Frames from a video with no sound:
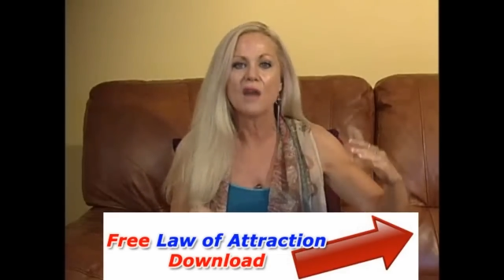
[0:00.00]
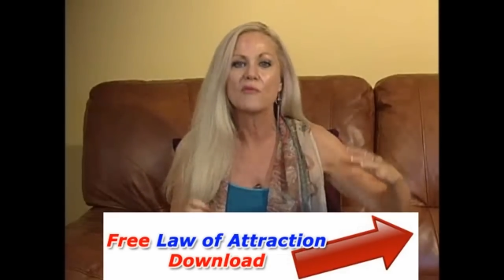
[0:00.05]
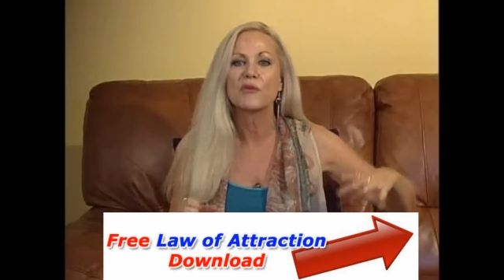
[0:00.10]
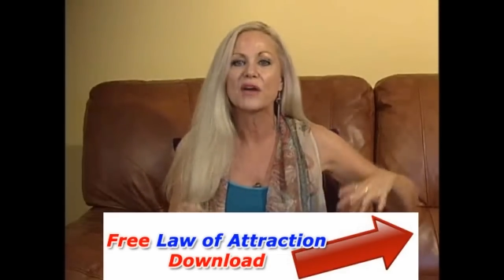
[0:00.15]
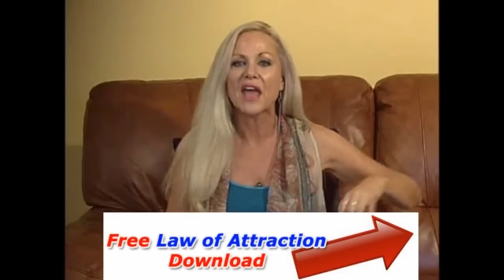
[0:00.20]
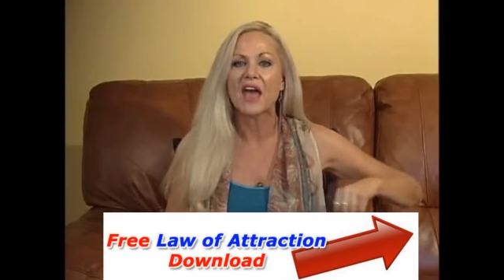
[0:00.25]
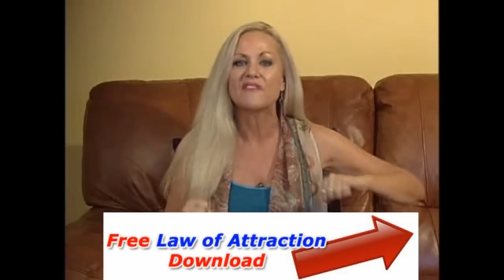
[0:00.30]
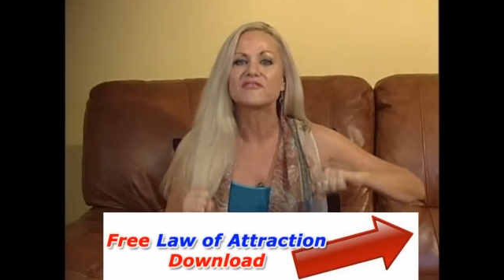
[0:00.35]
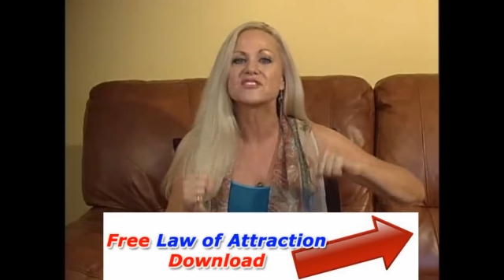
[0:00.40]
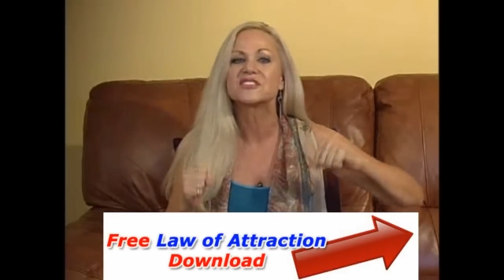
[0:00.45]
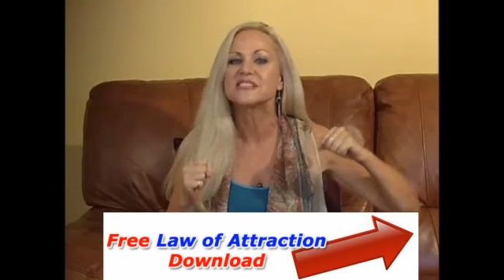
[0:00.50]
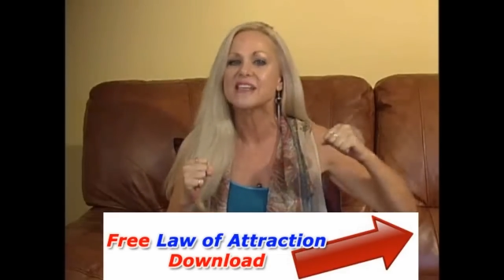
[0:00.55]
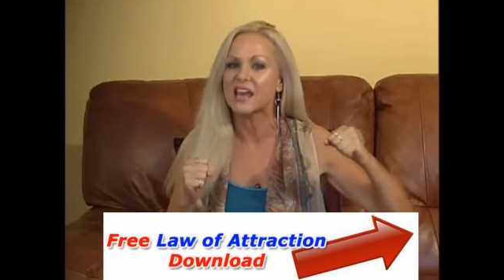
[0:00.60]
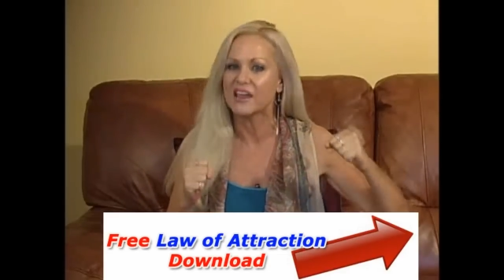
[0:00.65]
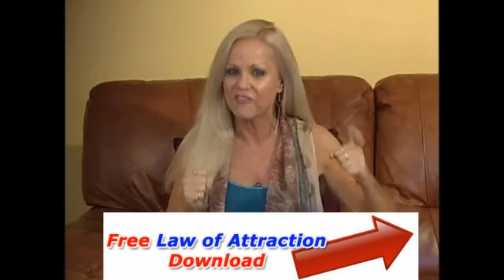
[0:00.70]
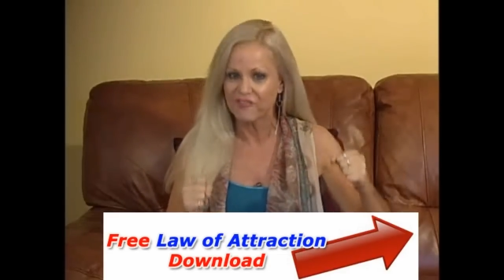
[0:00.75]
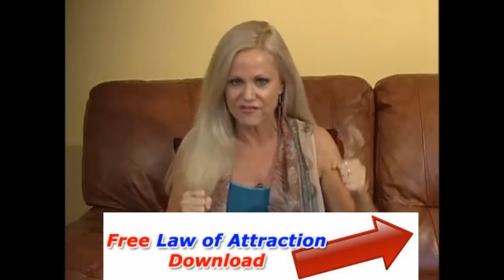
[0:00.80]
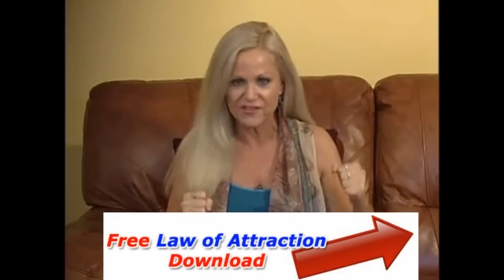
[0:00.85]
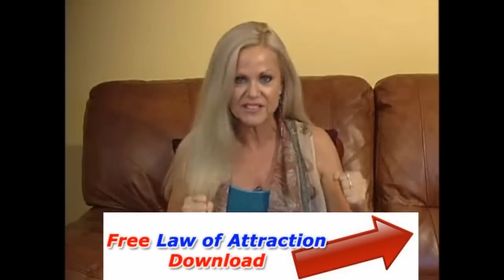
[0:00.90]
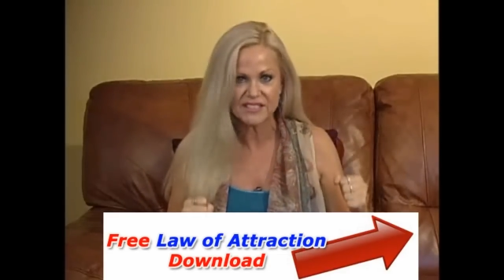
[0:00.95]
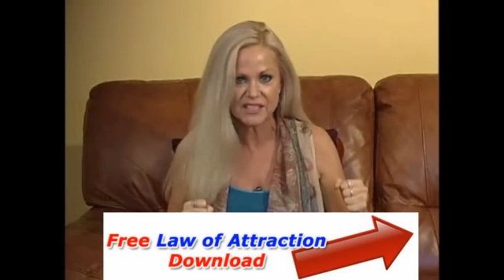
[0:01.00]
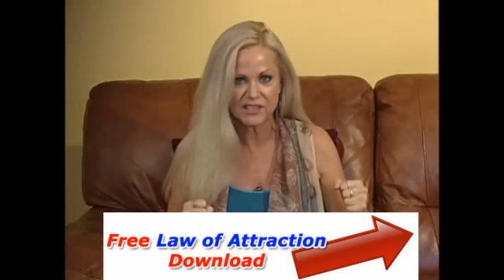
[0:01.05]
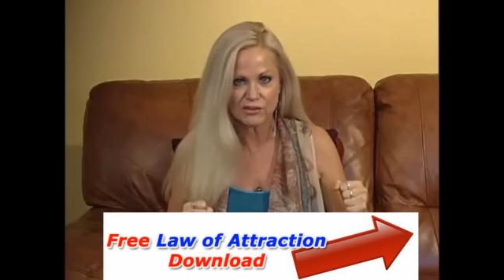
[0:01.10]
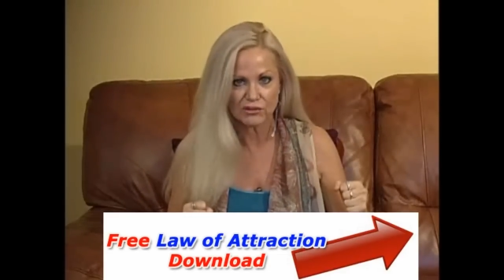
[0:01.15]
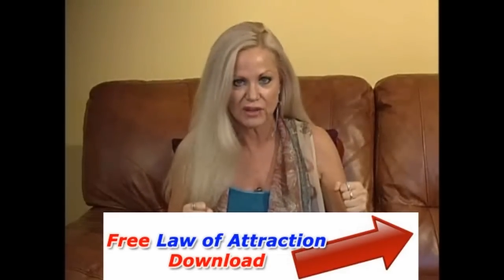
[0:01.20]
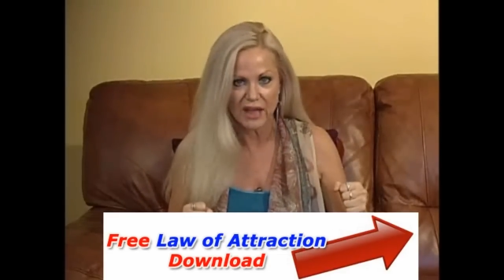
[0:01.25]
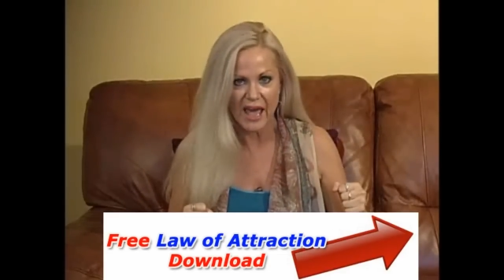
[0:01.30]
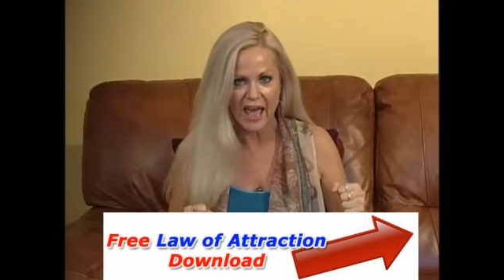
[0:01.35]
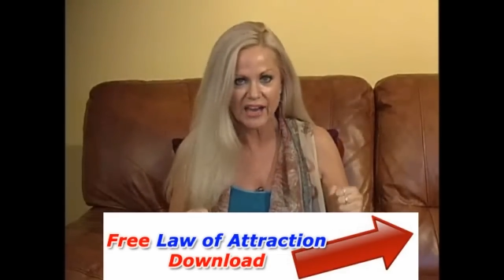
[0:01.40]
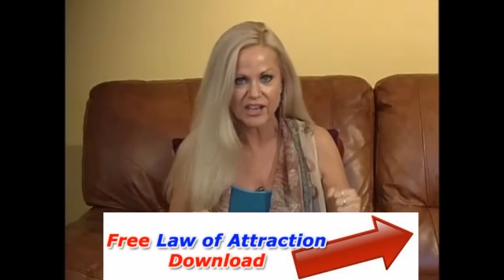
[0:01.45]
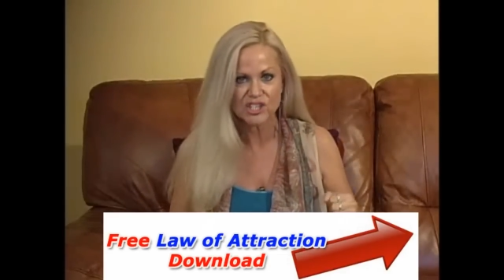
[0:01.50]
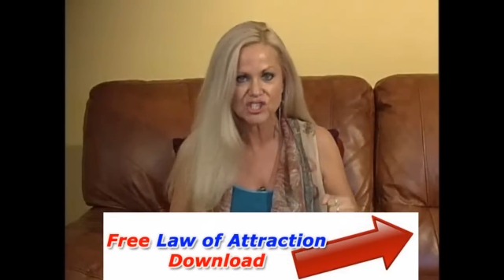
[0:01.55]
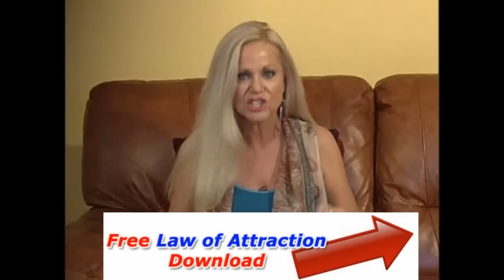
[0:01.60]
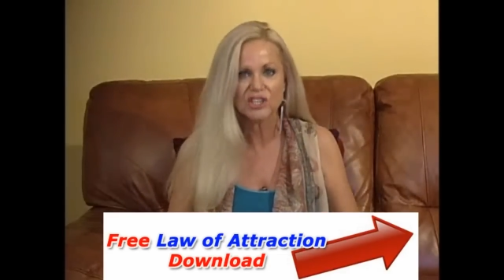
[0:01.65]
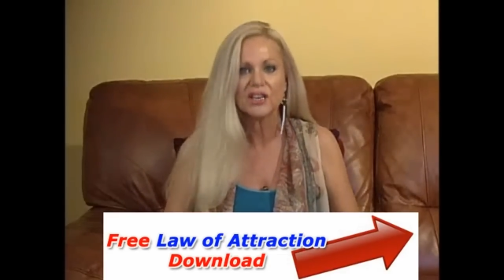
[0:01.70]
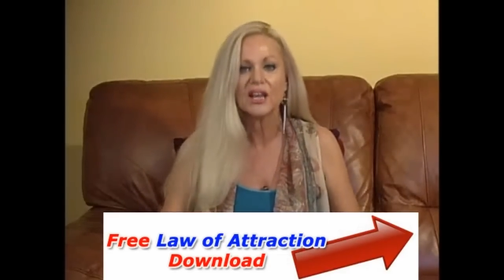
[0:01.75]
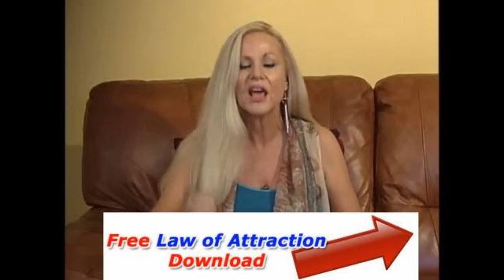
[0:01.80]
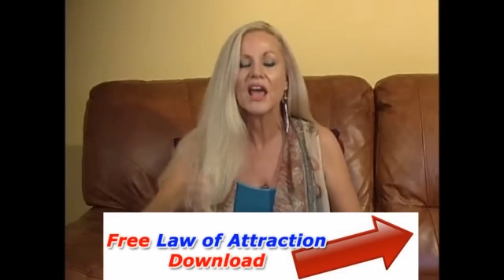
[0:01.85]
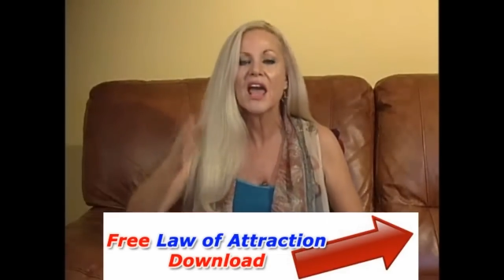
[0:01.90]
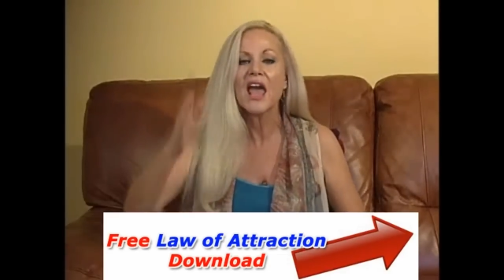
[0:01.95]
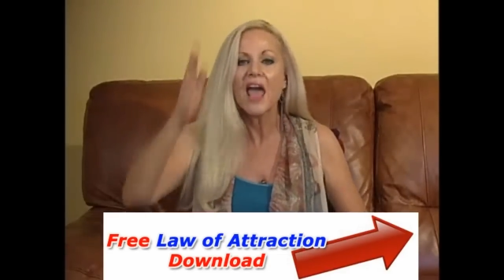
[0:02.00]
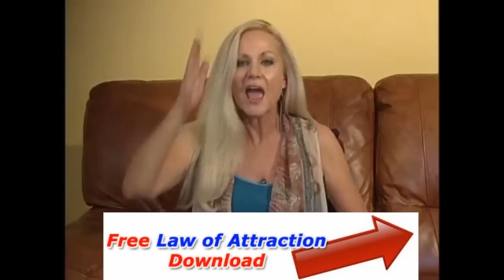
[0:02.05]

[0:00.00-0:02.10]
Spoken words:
and we have to take physical action